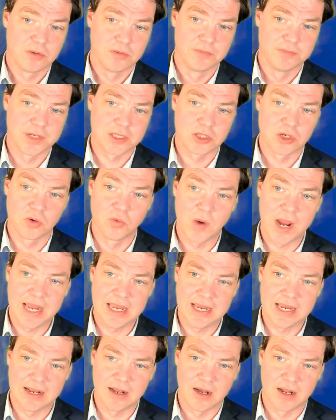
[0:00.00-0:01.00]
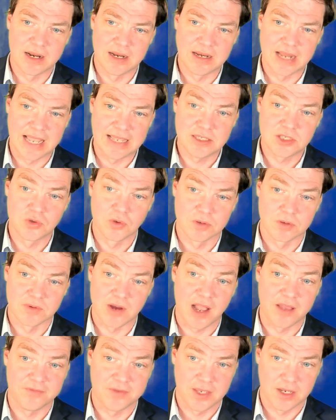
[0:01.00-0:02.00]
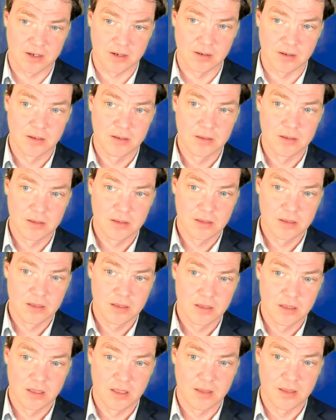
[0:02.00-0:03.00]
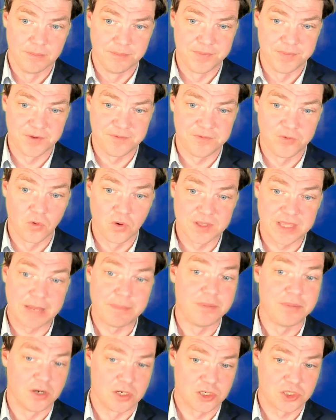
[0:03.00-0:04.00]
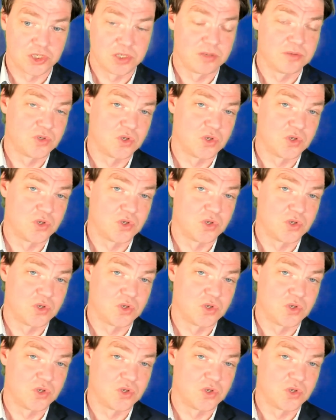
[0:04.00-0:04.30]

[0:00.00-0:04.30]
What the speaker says: but they're waiting on a knight to arrive here before they push.